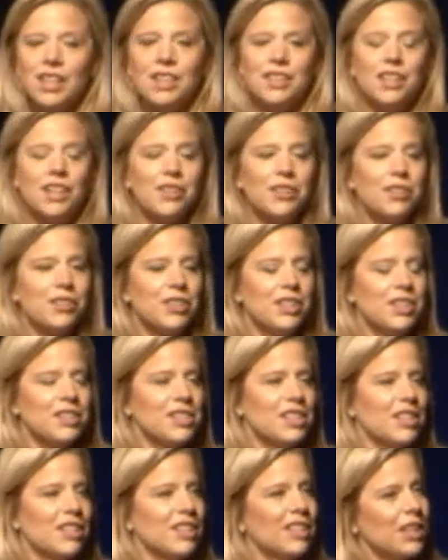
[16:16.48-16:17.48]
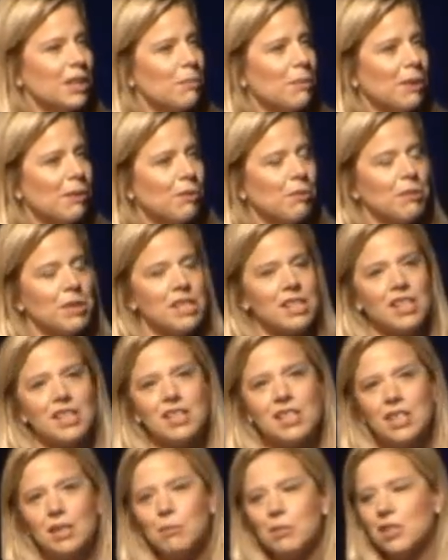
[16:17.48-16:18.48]
The other thing to think about when we say
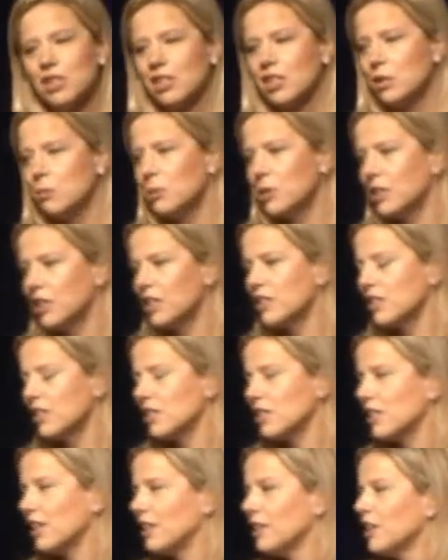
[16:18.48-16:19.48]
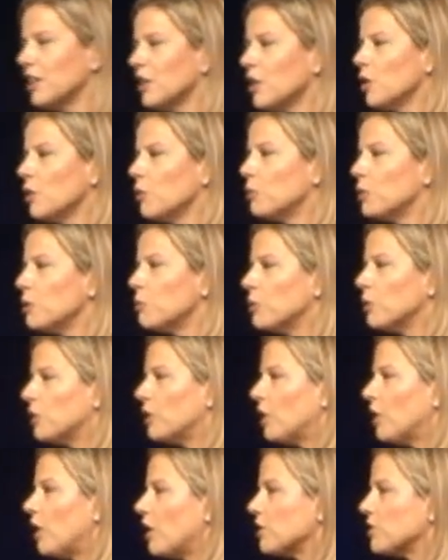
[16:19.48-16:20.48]
seamless experience is that we
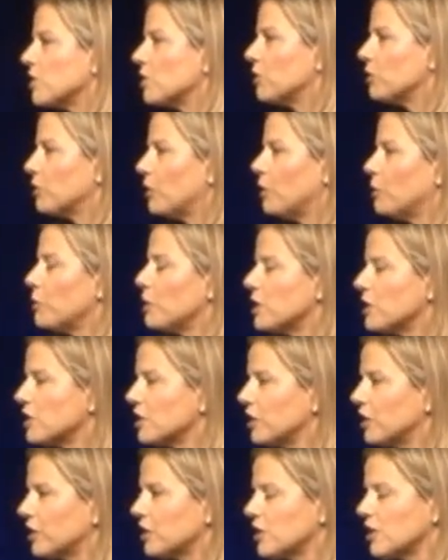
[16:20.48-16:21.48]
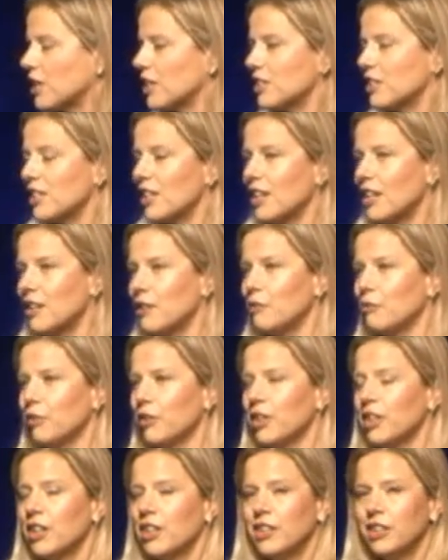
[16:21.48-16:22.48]
will also always look to save
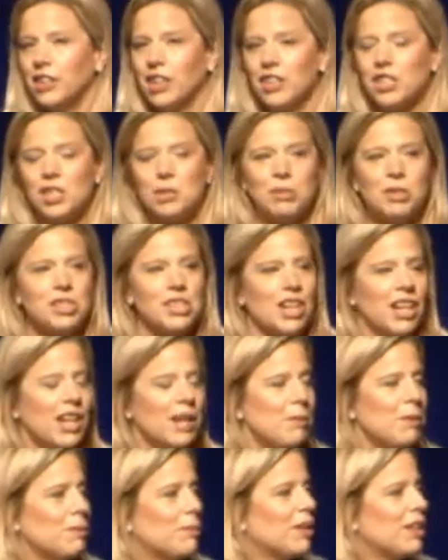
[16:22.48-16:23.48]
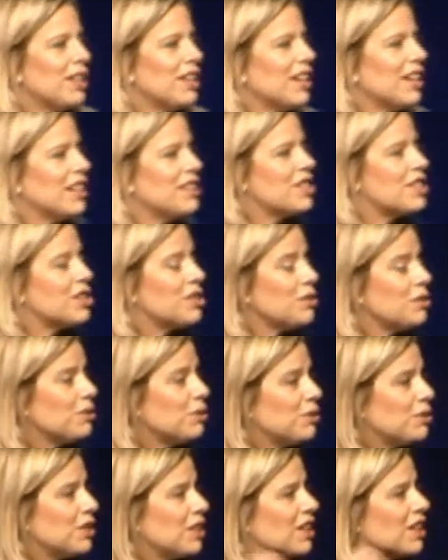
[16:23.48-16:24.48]
the customer time and money, and
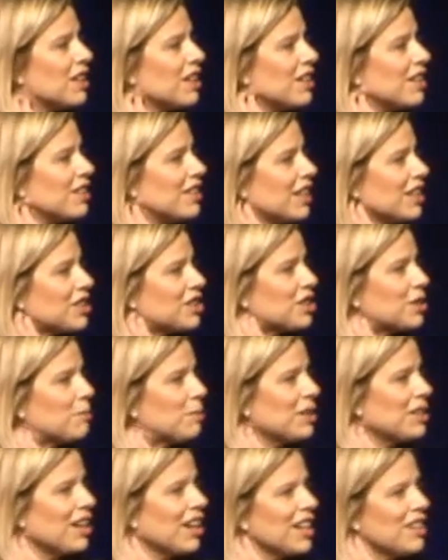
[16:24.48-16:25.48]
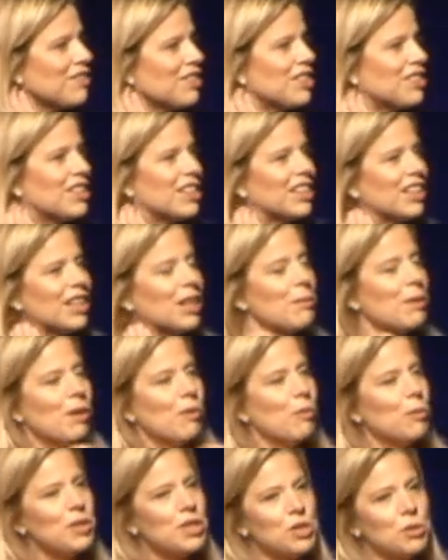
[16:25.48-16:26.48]
soon they should be not even thinking
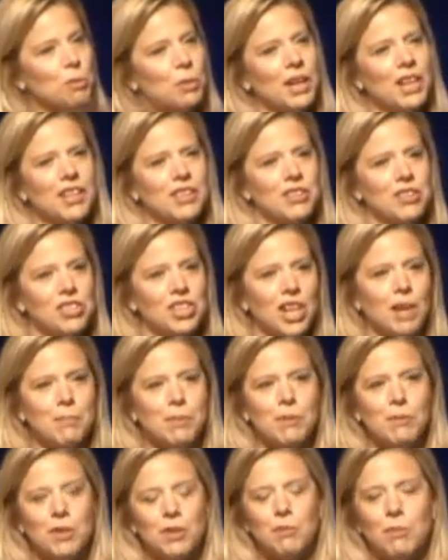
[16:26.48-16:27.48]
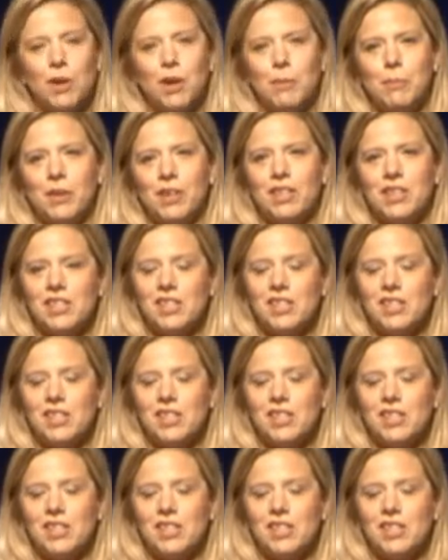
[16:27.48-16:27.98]
about which way they're shopping with Walmart.